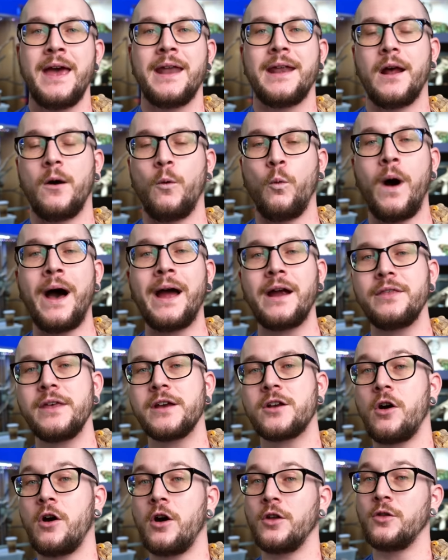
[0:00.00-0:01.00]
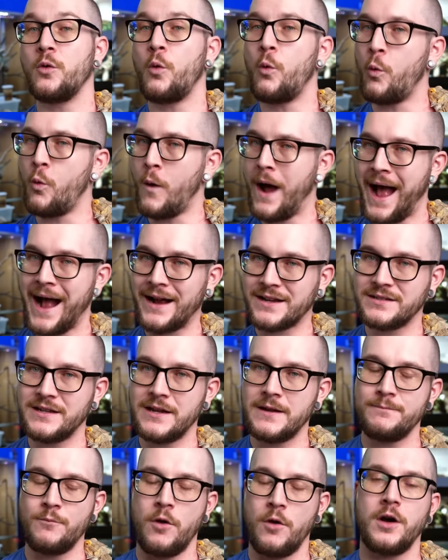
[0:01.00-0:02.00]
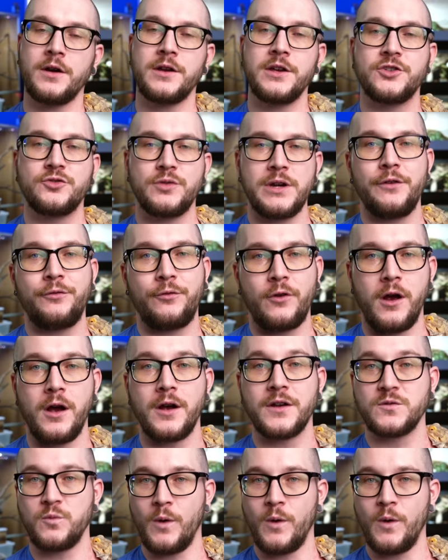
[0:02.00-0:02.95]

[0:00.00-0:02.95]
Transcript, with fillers: Now, why are they called waxy monkey tree frogs?